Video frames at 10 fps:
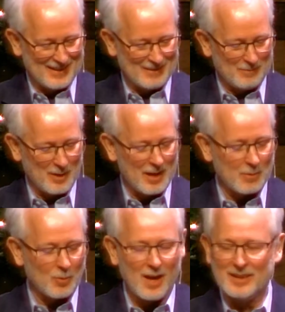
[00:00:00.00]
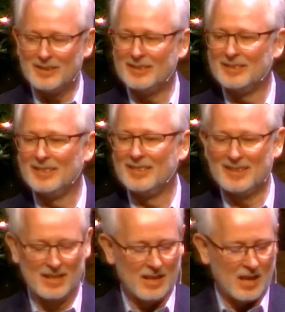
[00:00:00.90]
Point number one
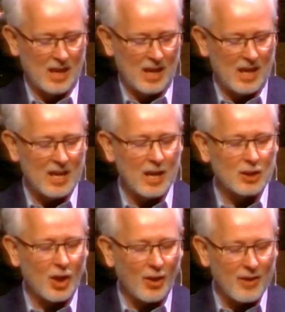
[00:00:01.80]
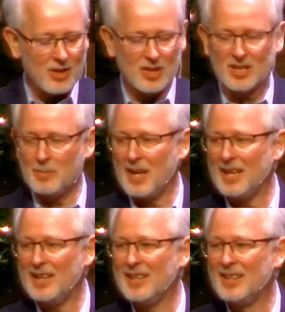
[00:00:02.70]
He encourages
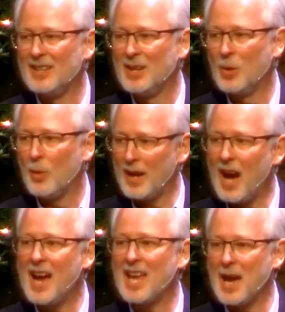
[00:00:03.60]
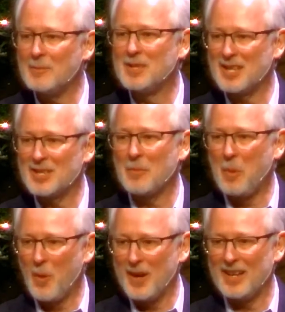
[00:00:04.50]
me when I am
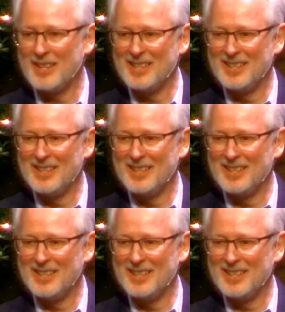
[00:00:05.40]
disappointed.